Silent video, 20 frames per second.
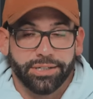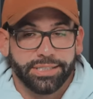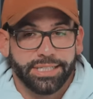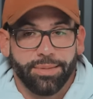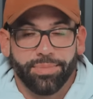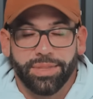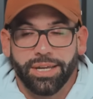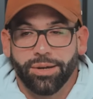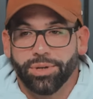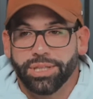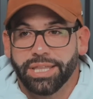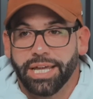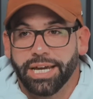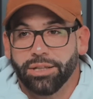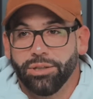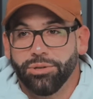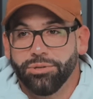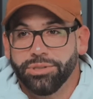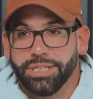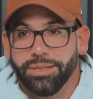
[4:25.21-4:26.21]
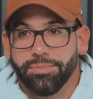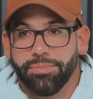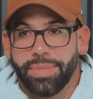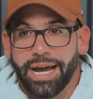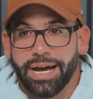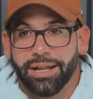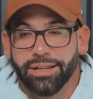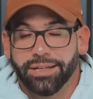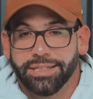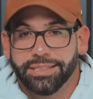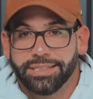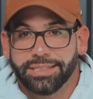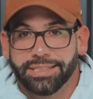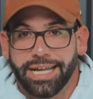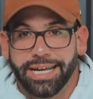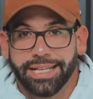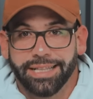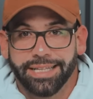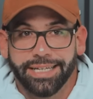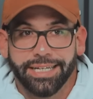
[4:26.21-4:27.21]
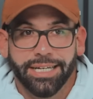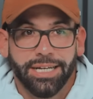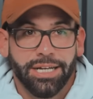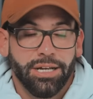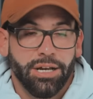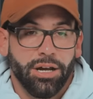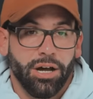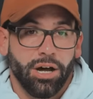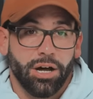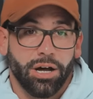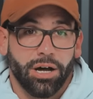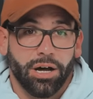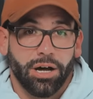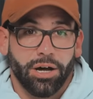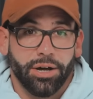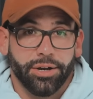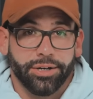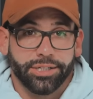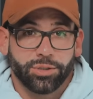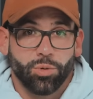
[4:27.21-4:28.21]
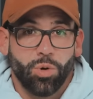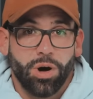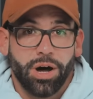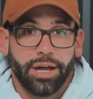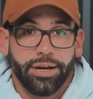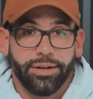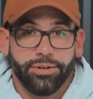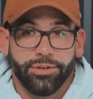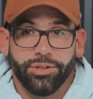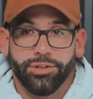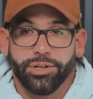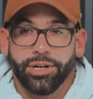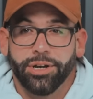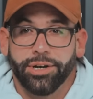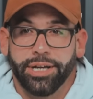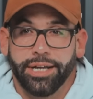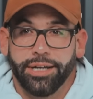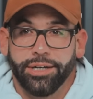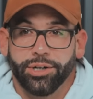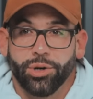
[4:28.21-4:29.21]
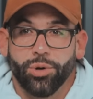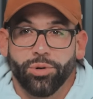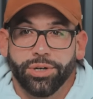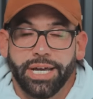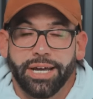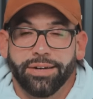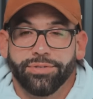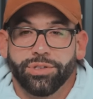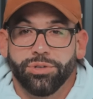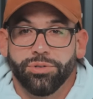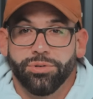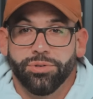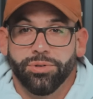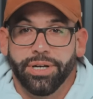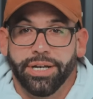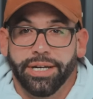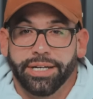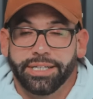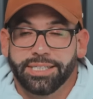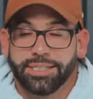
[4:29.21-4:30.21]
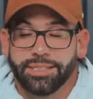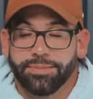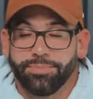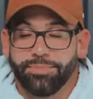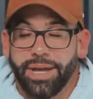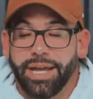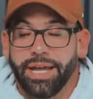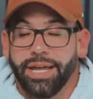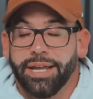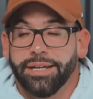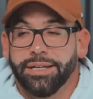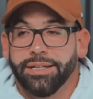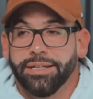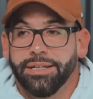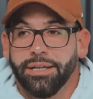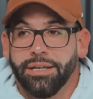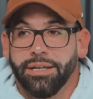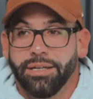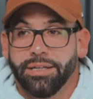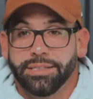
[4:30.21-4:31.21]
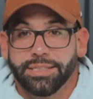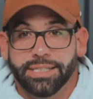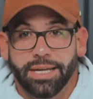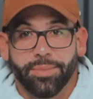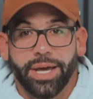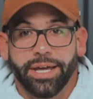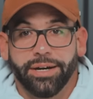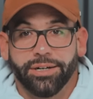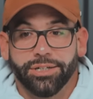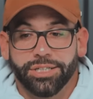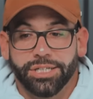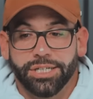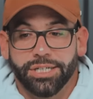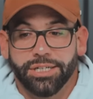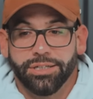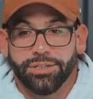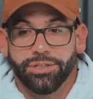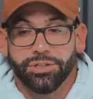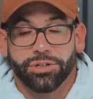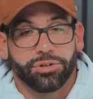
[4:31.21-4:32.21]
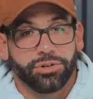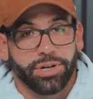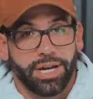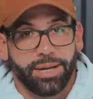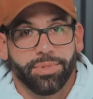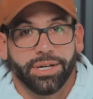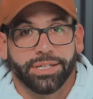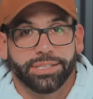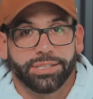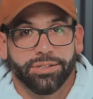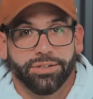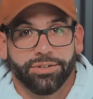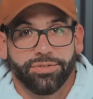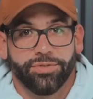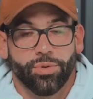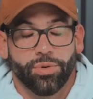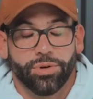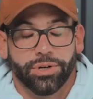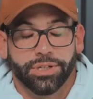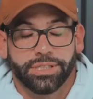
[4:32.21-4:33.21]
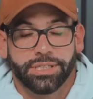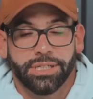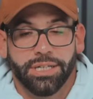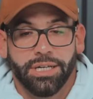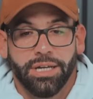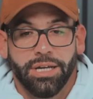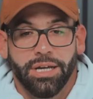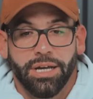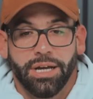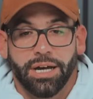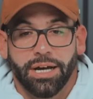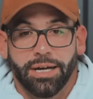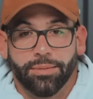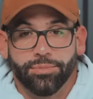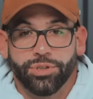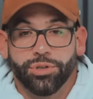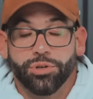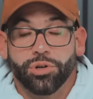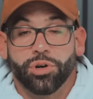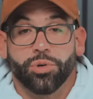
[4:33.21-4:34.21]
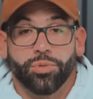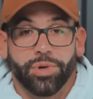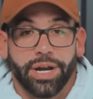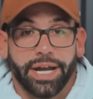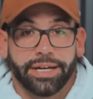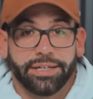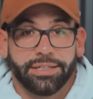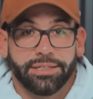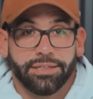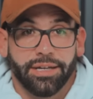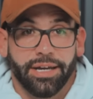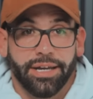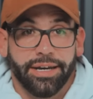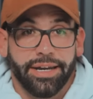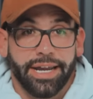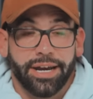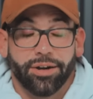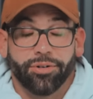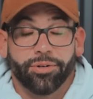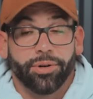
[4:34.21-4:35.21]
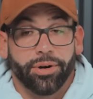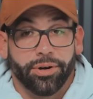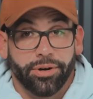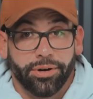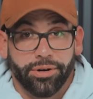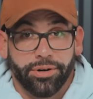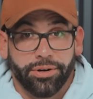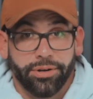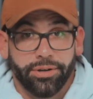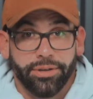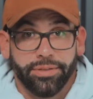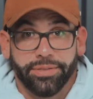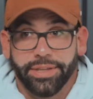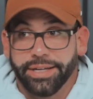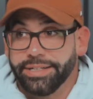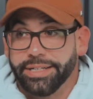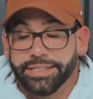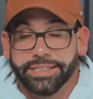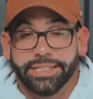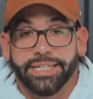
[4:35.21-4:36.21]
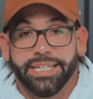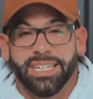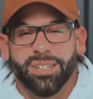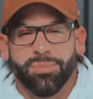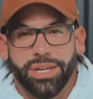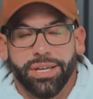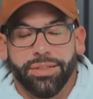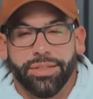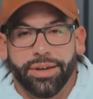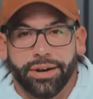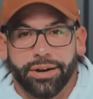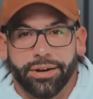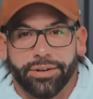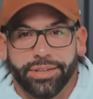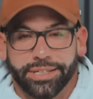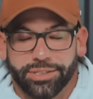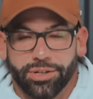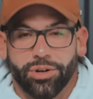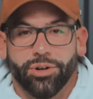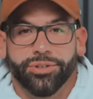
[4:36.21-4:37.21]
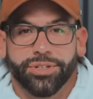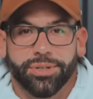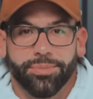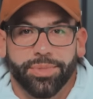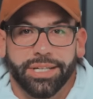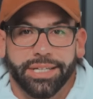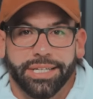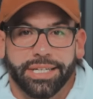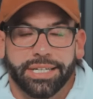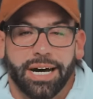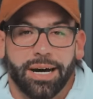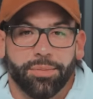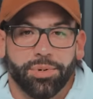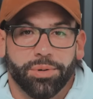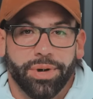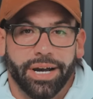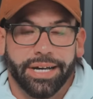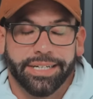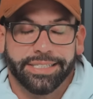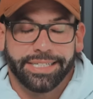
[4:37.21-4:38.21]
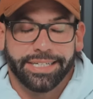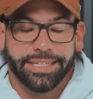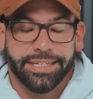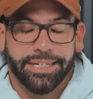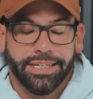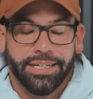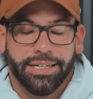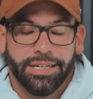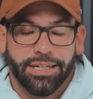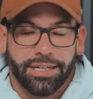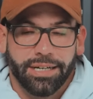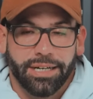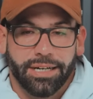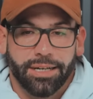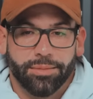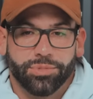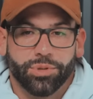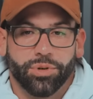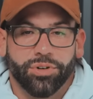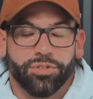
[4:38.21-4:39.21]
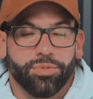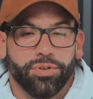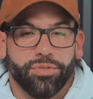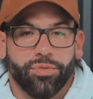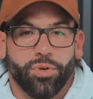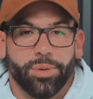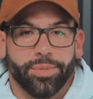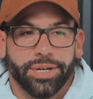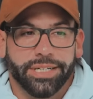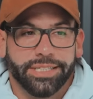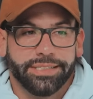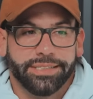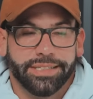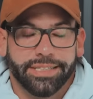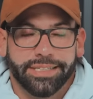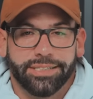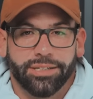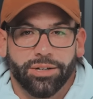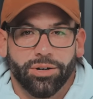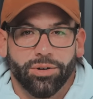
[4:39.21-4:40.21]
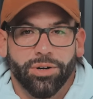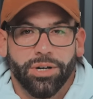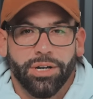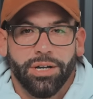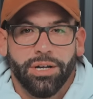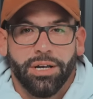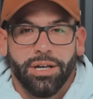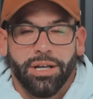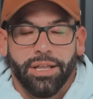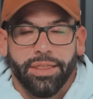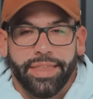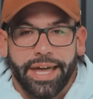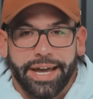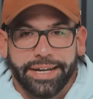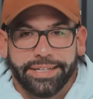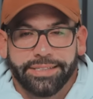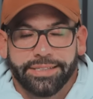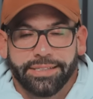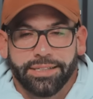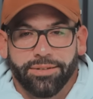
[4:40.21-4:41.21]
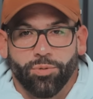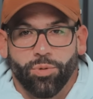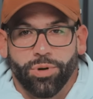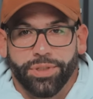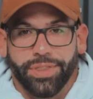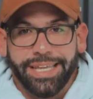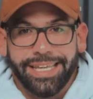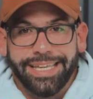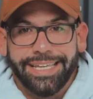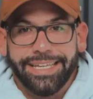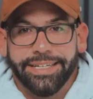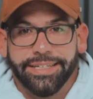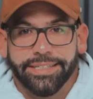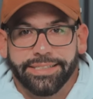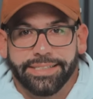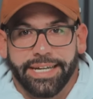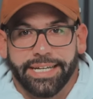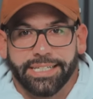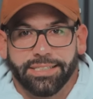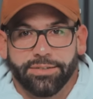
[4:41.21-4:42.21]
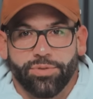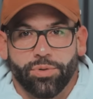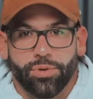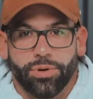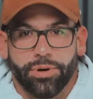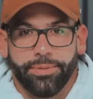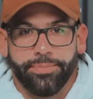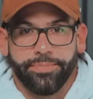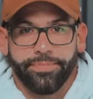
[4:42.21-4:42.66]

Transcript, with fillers: Same thing with like losing balance slightly on a squat. You're going to have to expend some energy to create muscular force to correct an error that doesn't need to be there, that's ultimately compromising sort of performance. And so that's what the E stands for.